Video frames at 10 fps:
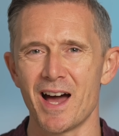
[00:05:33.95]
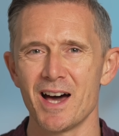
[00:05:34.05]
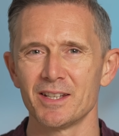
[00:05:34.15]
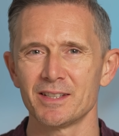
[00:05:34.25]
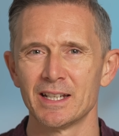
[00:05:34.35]

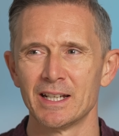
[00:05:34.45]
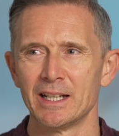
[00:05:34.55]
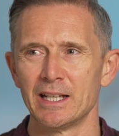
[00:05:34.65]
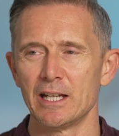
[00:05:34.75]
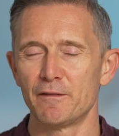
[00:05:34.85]
and
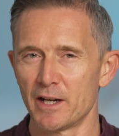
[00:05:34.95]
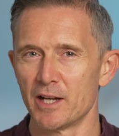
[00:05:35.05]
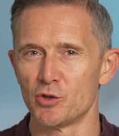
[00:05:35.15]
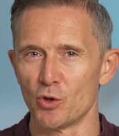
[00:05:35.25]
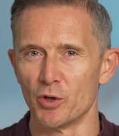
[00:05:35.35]
if I
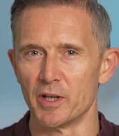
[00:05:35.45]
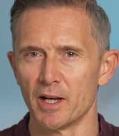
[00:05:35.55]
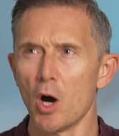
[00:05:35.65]
enjoyed it.